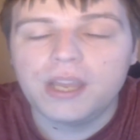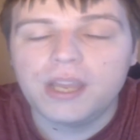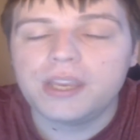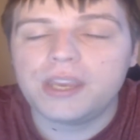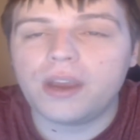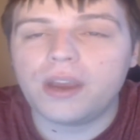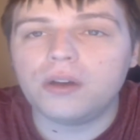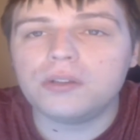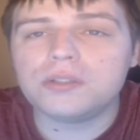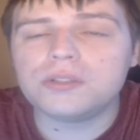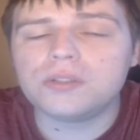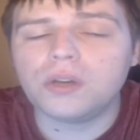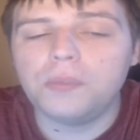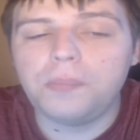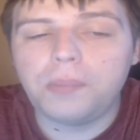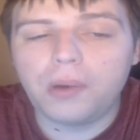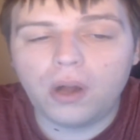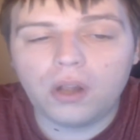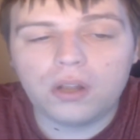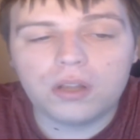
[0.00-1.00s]
He also
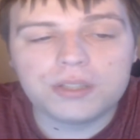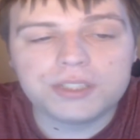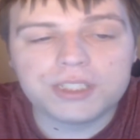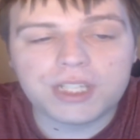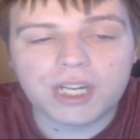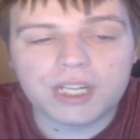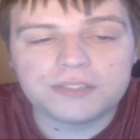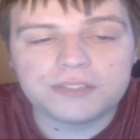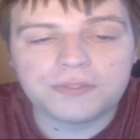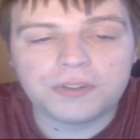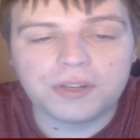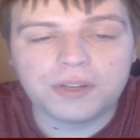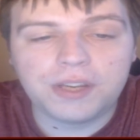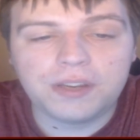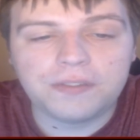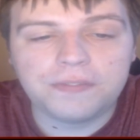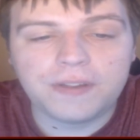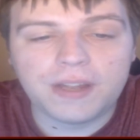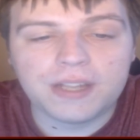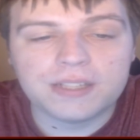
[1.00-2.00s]
apologized for
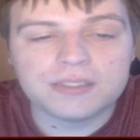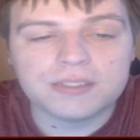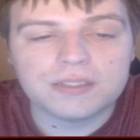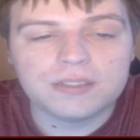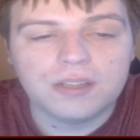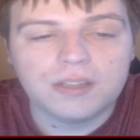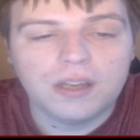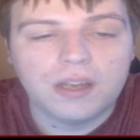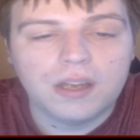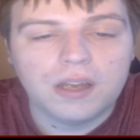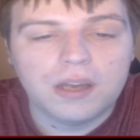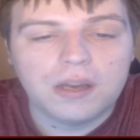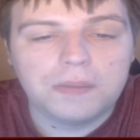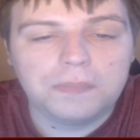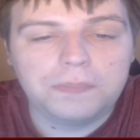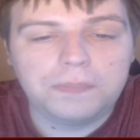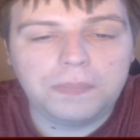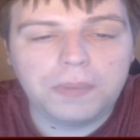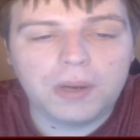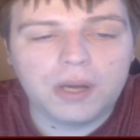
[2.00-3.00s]
the offense,
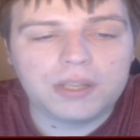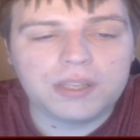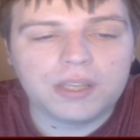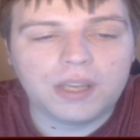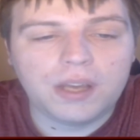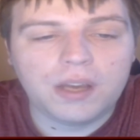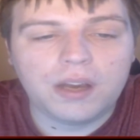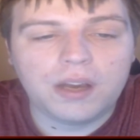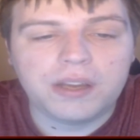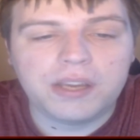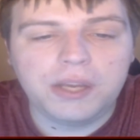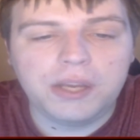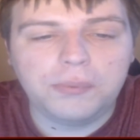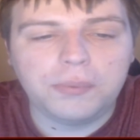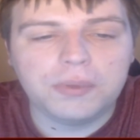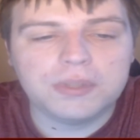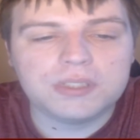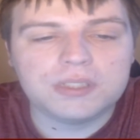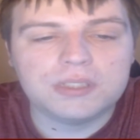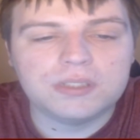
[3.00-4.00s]
but it
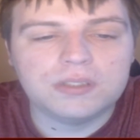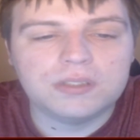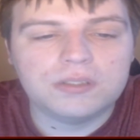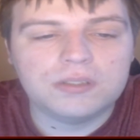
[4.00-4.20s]
was